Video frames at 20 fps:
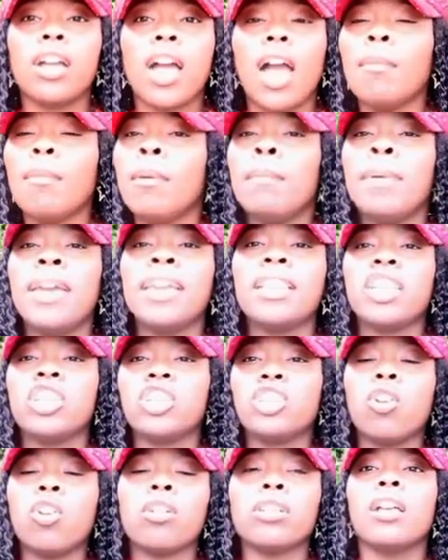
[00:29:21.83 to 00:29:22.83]
I'm gonna make
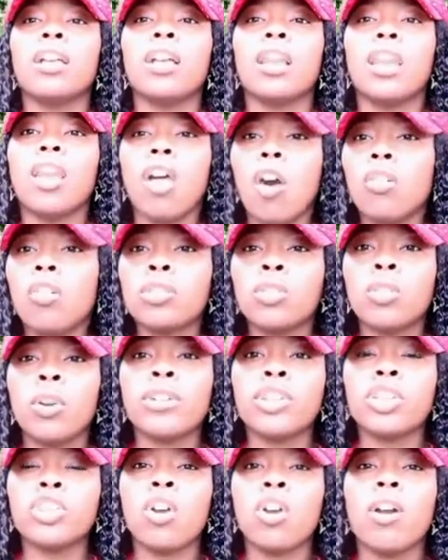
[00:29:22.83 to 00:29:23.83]
this short. Long
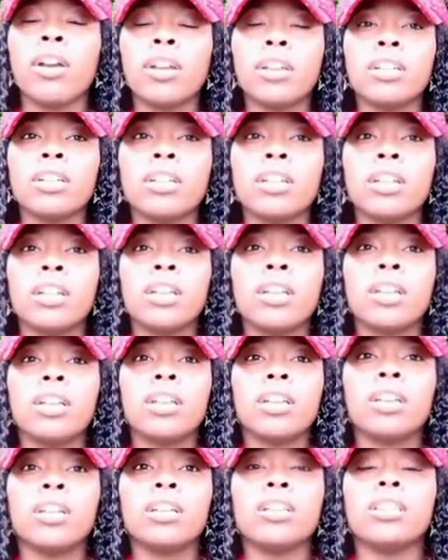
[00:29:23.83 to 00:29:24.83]
story short,
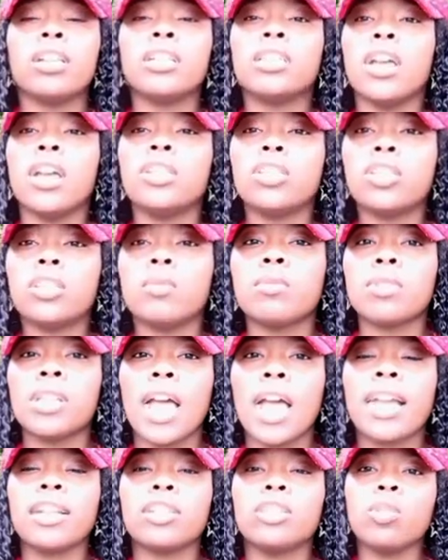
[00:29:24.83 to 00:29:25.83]
the Duchess was
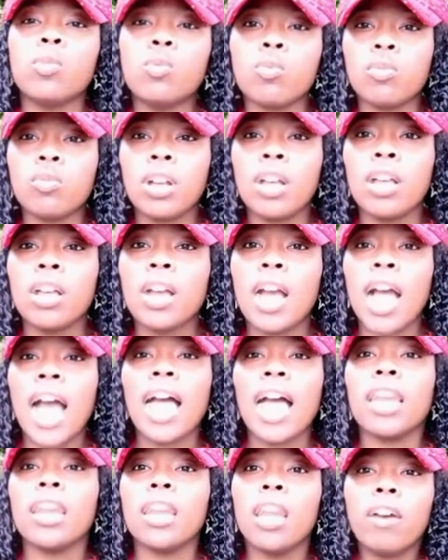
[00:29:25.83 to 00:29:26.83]
like, Duke,
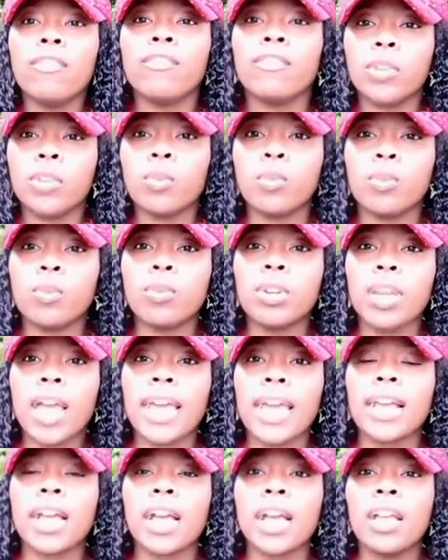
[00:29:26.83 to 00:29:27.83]
I love you.
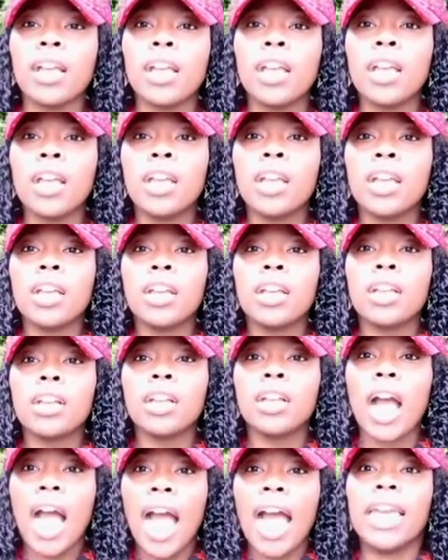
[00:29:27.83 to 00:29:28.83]
Like,
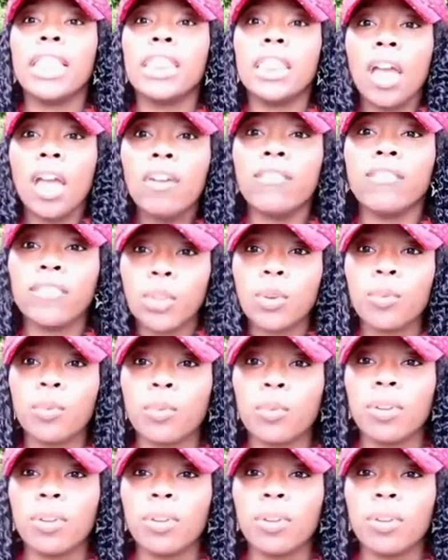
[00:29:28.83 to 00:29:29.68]
I love you.